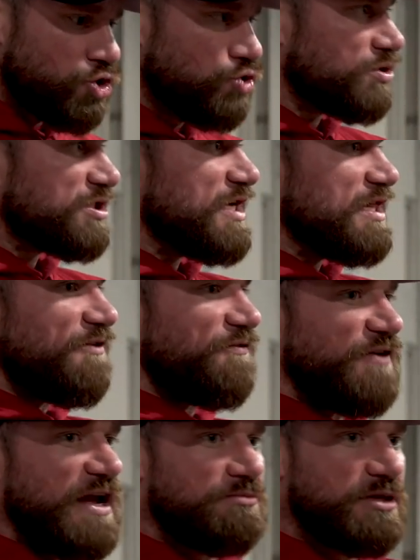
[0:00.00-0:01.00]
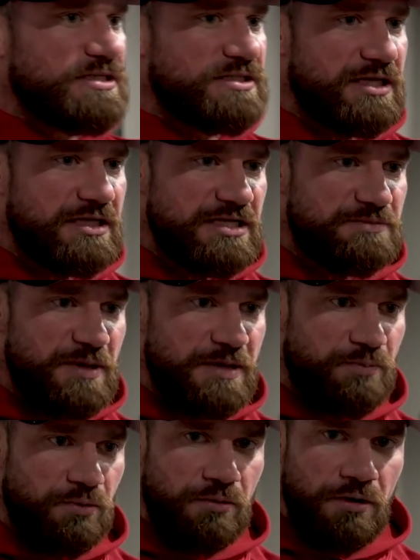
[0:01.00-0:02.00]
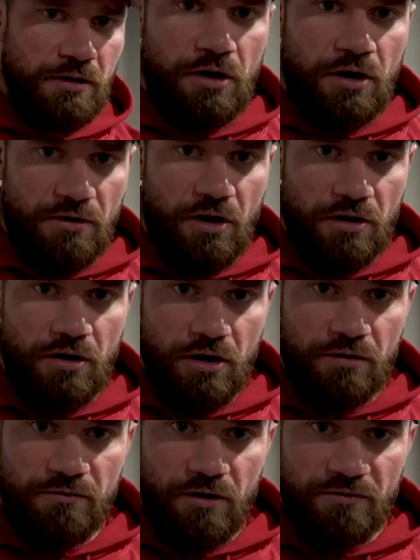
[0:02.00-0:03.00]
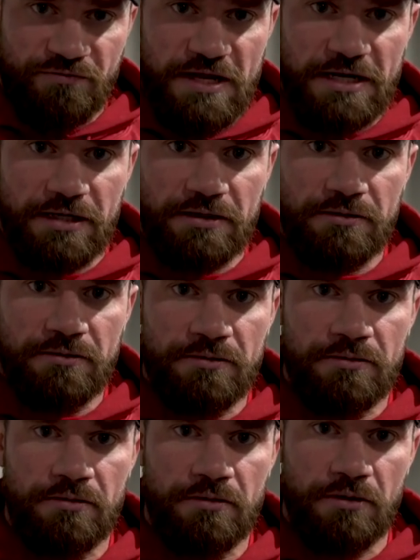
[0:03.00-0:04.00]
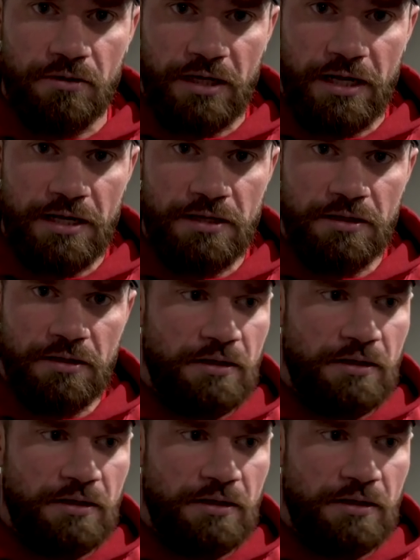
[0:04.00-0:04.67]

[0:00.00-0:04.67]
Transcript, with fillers: you see the families that these people are, are, are, are feeding, okay?